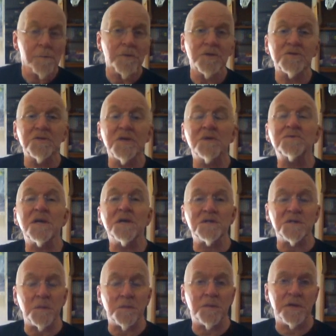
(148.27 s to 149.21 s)
Pluto
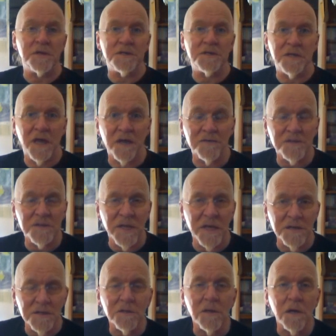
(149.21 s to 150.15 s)
does appear to have
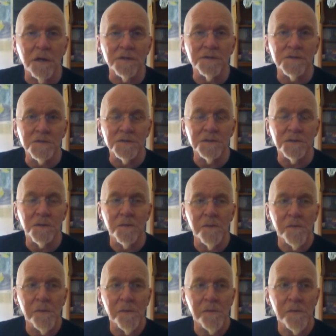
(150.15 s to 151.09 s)
satellites.
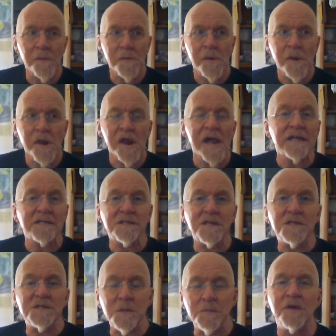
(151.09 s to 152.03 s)
It
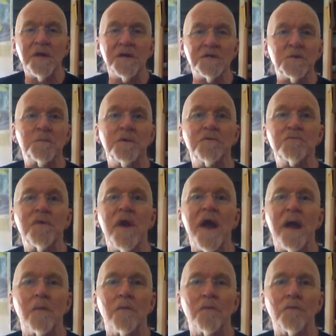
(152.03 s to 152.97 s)
does appear to be
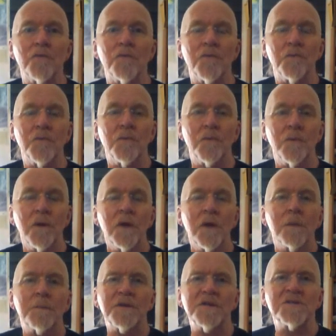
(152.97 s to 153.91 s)
round,
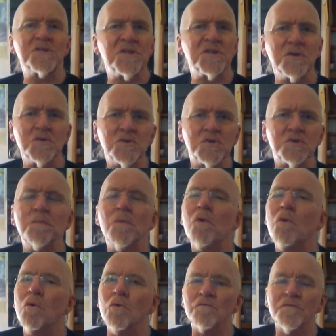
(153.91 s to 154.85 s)
but it's so
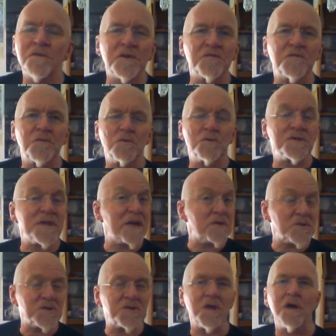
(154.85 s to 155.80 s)
small that it falls
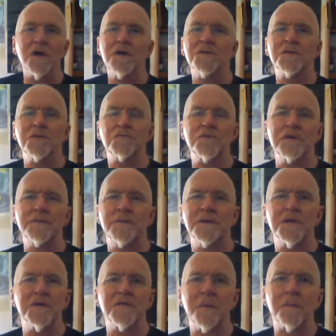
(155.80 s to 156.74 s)
outside the
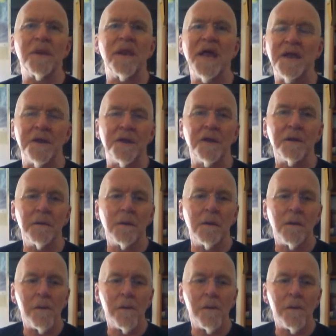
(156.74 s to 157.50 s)
remit of a planet.